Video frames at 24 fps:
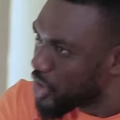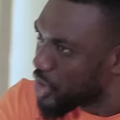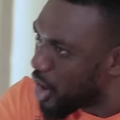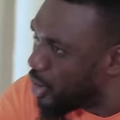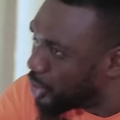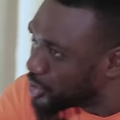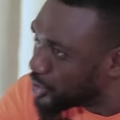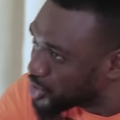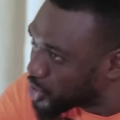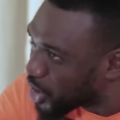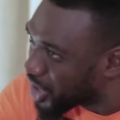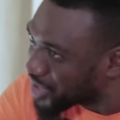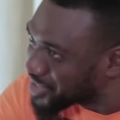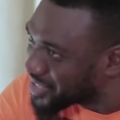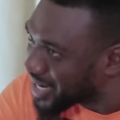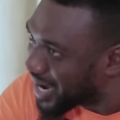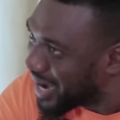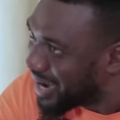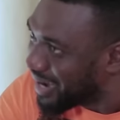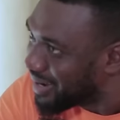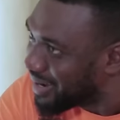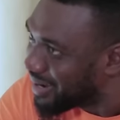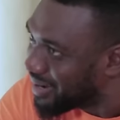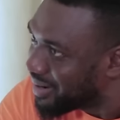Your own
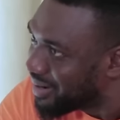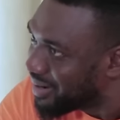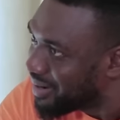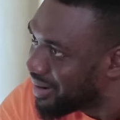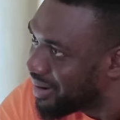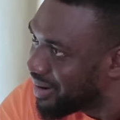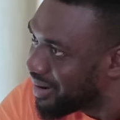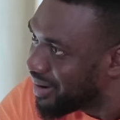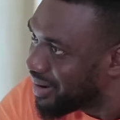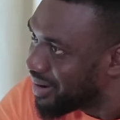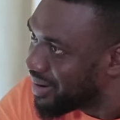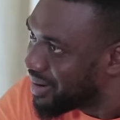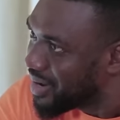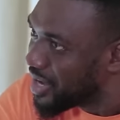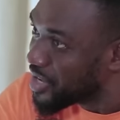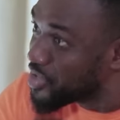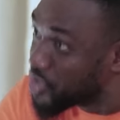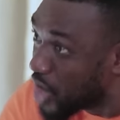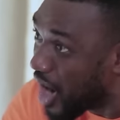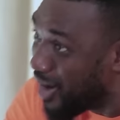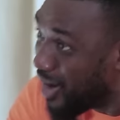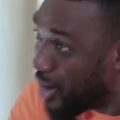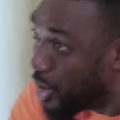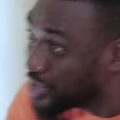daughter?
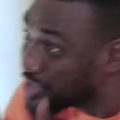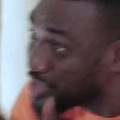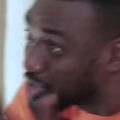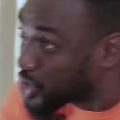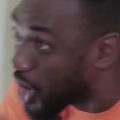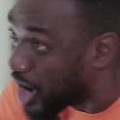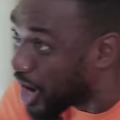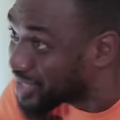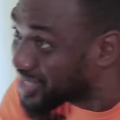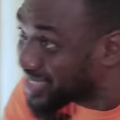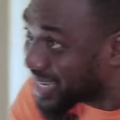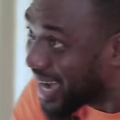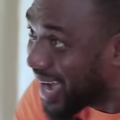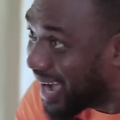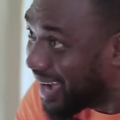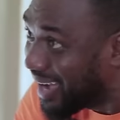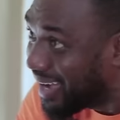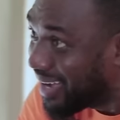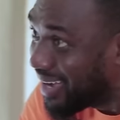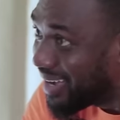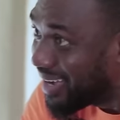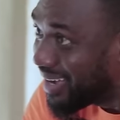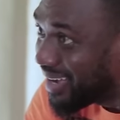Your own daughter?